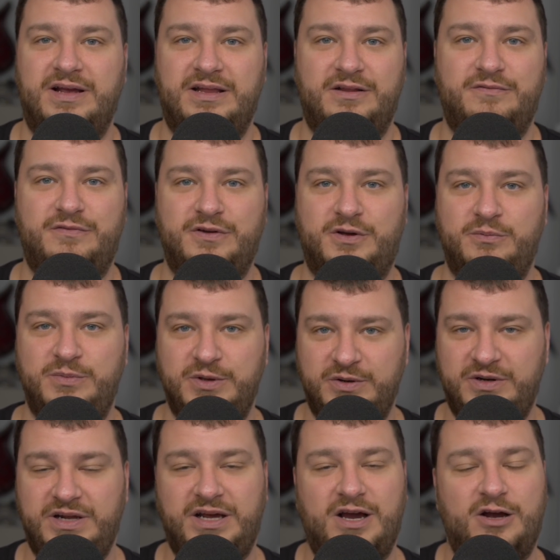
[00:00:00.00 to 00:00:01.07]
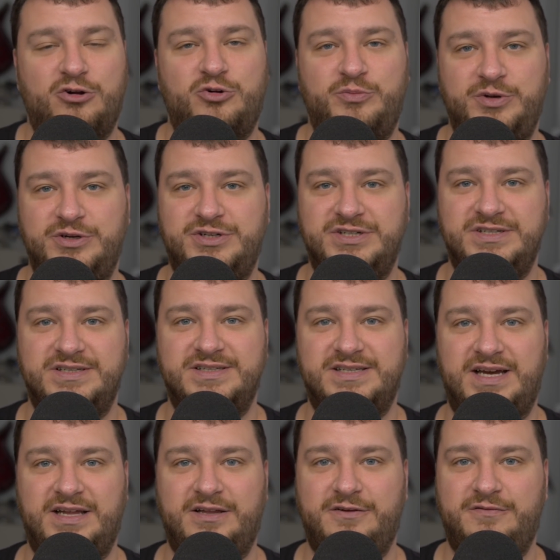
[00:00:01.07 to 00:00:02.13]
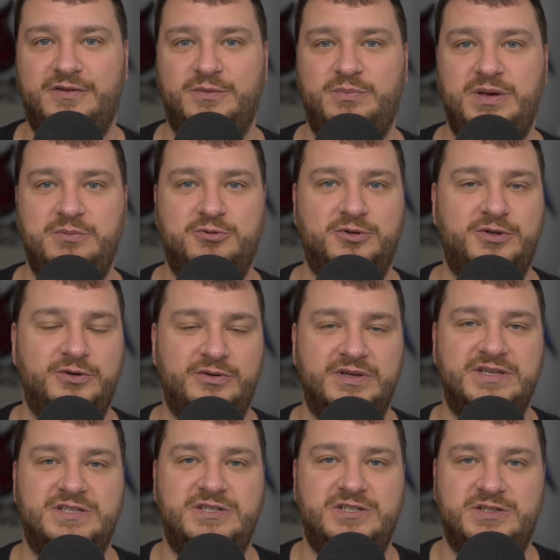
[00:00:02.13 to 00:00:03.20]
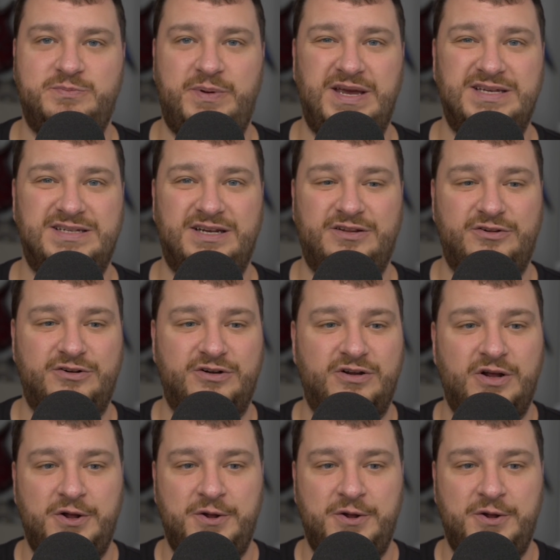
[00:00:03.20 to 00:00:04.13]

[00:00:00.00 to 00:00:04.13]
I love the community contributions. I love that people do this just based on the